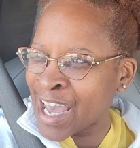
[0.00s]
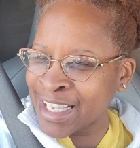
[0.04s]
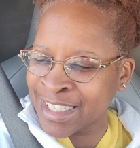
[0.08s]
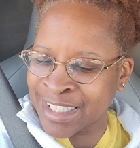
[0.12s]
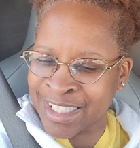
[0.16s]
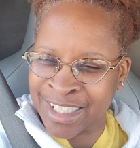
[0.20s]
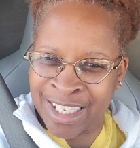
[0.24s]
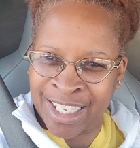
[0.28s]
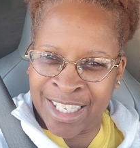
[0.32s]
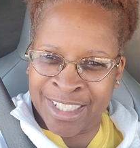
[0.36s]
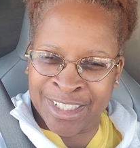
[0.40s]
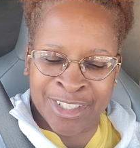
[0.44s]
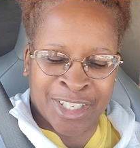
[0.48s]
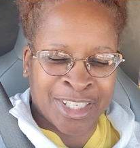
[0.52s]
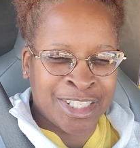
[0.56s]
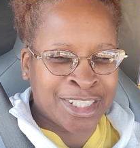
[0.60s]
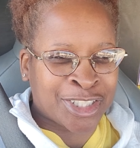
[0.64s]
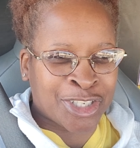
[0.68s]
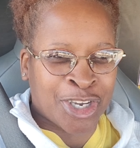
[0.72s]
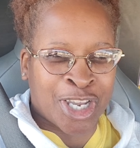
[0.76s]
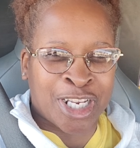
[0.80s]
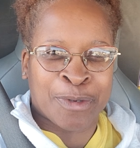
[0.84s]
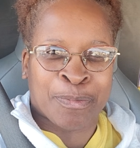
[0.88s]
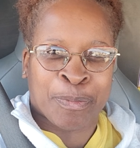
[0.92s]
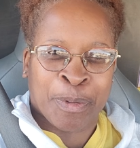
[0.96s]
I, and so he
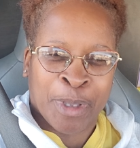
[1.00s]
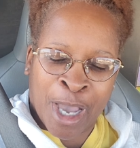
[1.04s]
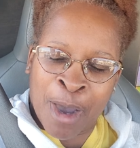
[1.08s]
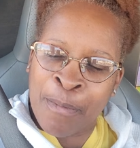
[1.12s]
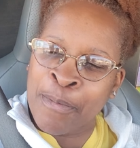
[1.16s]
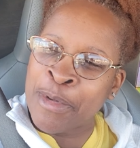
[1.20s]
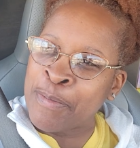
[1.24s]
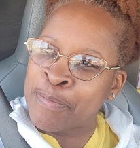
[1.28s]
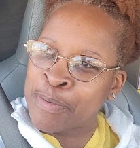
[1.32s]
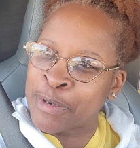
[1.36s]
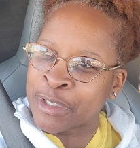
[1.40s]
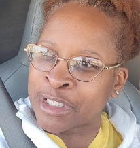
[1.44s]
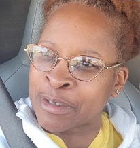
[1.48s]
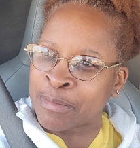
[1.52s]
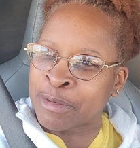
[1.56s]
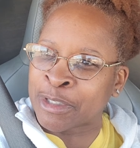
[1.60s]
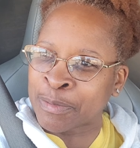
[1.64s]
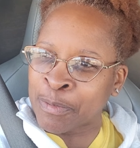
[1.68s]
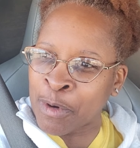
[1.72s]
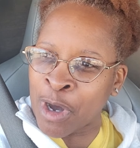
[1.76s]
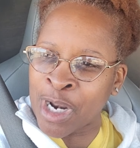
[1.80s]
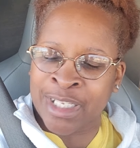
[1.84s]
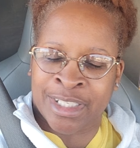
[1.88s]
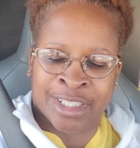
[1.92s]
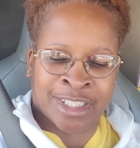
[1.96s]
started helping me put some
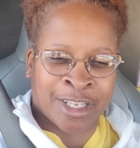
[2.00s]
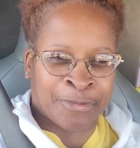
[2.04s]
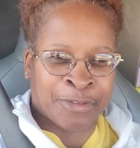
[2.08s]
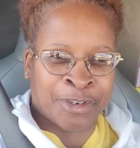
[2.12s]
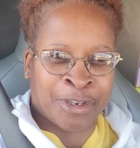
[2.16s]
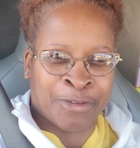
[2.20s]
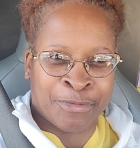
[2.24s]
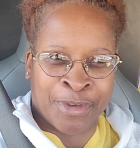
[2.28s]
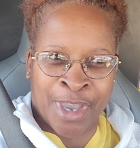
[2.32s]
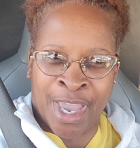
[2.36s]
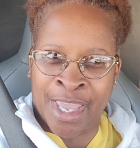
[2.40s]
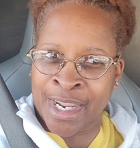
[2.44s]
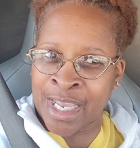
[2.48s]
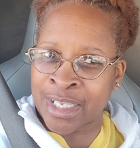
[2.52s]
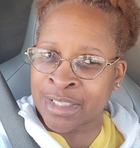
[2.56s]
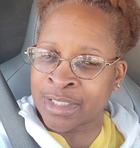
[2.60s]
smaller stuff in the van.